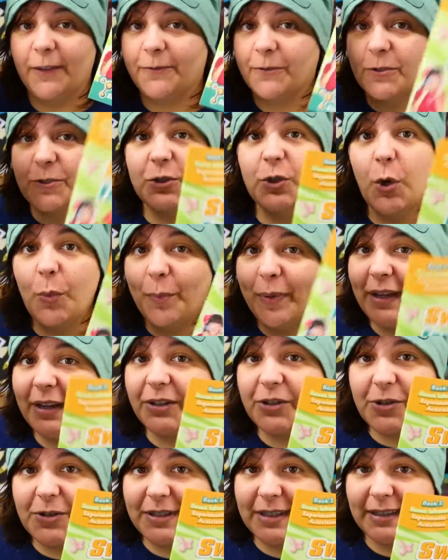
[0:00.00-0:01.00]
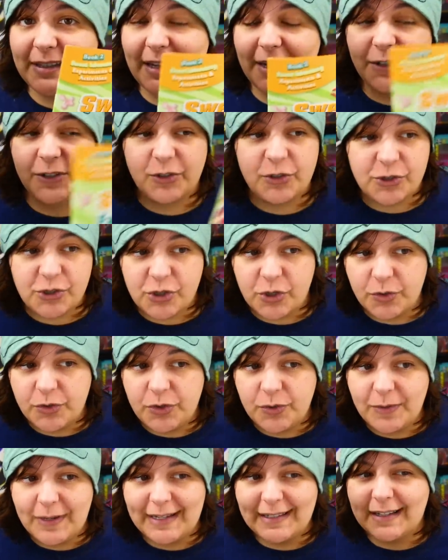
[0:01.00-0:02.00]
there's no pictures in there to show
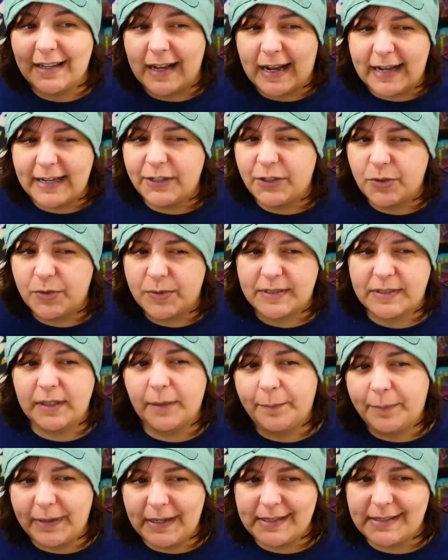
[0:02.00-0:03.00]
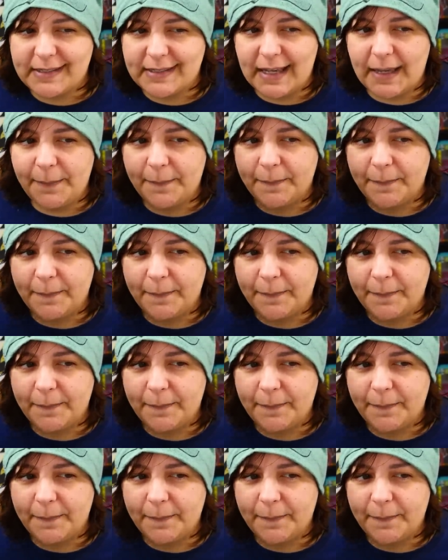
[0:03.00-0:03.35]
you and guide you step by step,